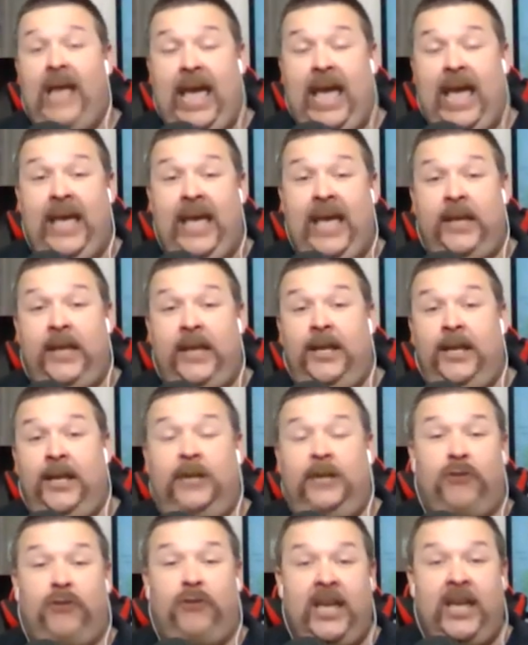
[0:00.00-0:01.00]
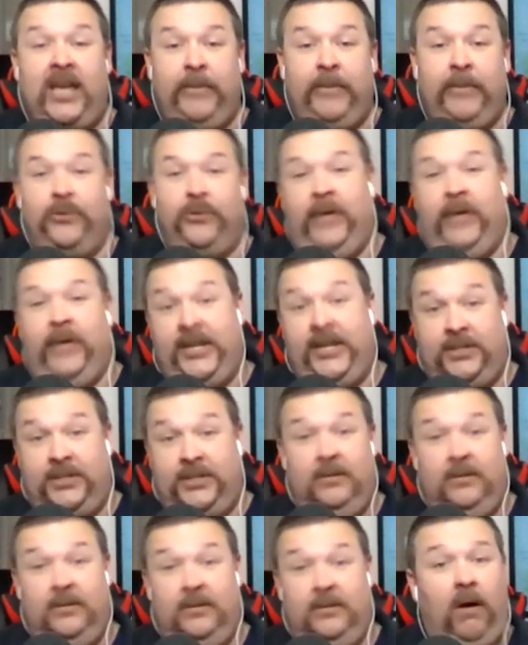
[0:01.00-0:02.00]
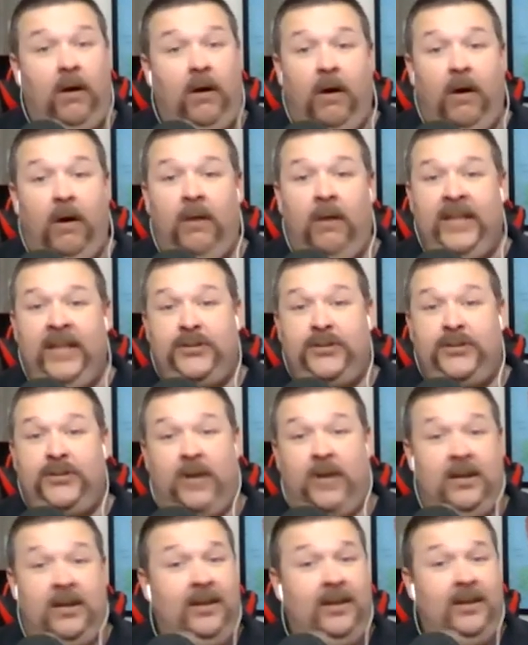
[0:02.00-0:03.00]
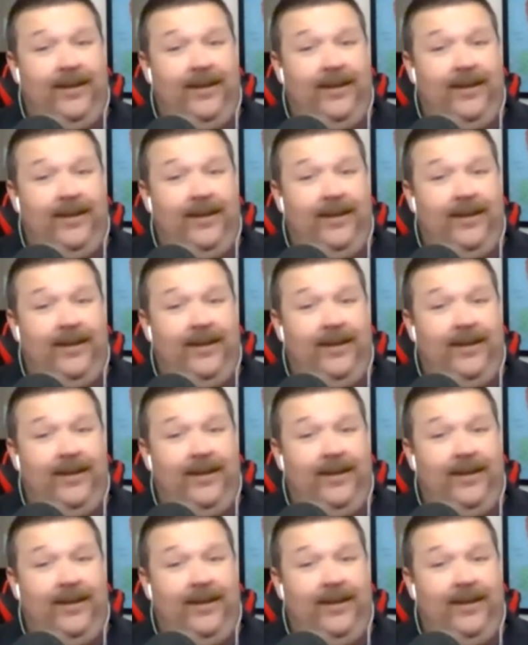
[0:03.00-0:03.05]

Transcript: and a dry chemical agent all in that truck.